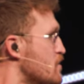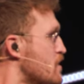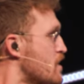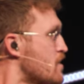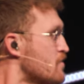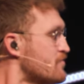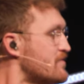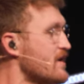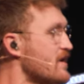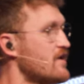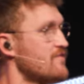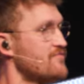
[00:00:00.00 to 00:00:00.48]

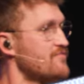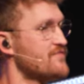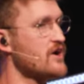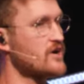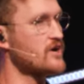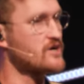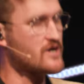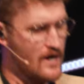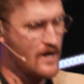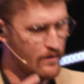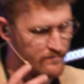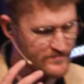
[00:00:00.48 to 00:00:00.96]
There, there
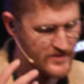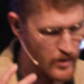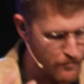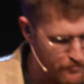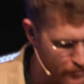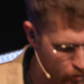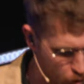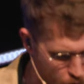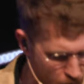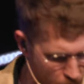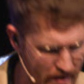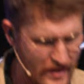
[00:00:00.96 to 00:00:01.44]
comes a
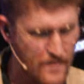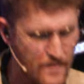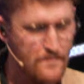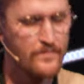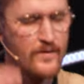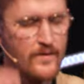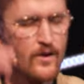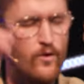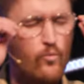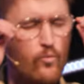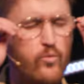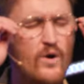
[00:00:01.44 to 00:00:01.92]
point.
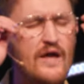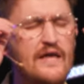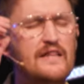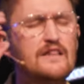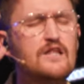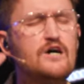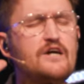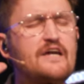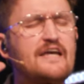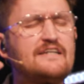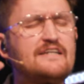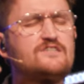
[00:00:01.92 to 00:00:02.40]
We
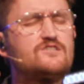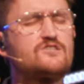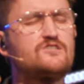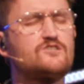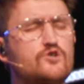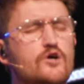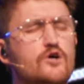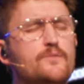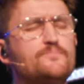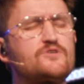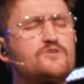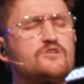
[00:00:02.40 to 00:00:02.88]
look at
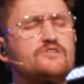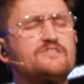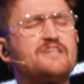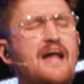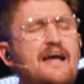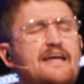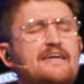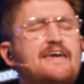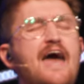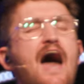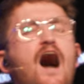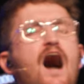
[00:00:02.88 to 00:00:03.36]
scriptures
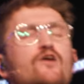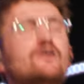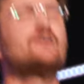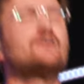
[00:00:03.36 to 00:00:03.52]
like, count it